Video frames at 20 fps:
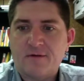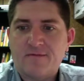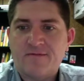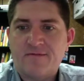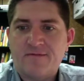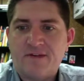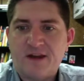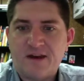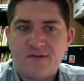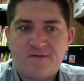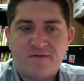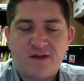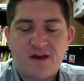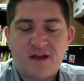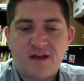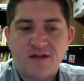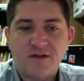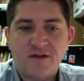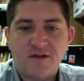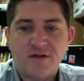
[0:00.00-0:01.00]
Fit
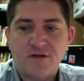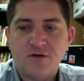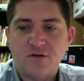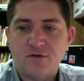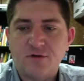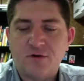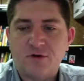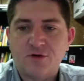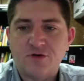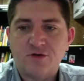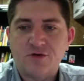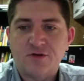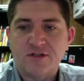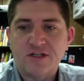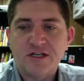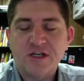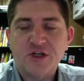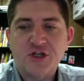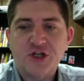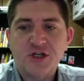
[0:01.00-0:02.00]
into cultural
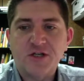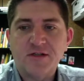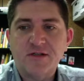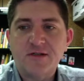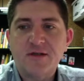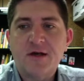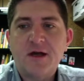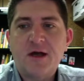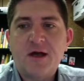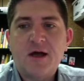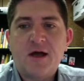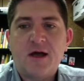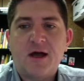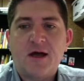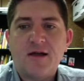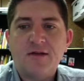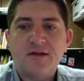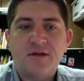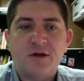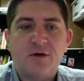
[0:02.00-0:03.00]
teachings.
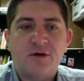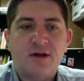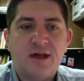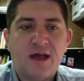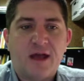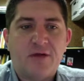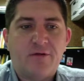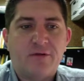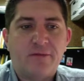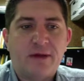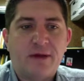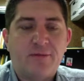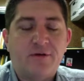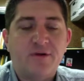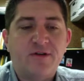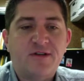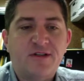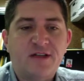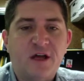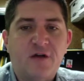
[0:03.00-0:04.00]
So again,
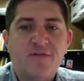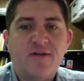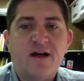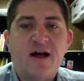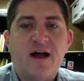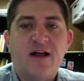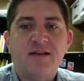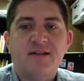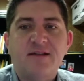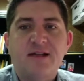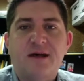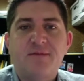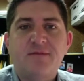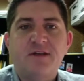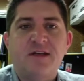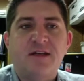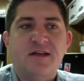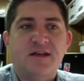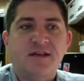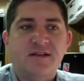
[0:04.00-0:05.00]
remember,
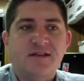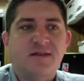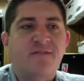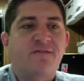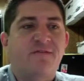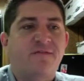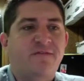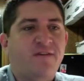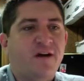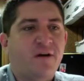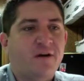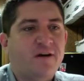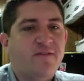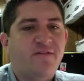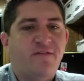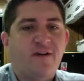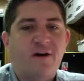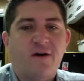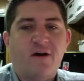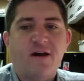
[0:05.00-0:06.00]
self-concept is very,
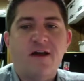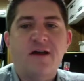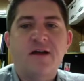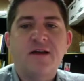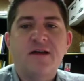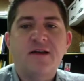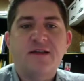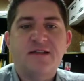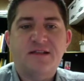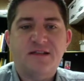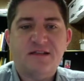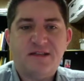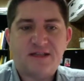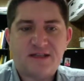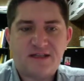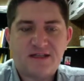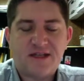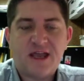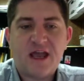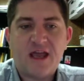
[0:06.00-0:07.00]
very
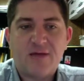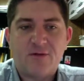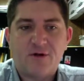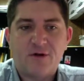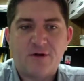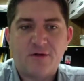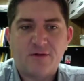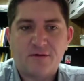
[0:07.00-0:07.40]
stable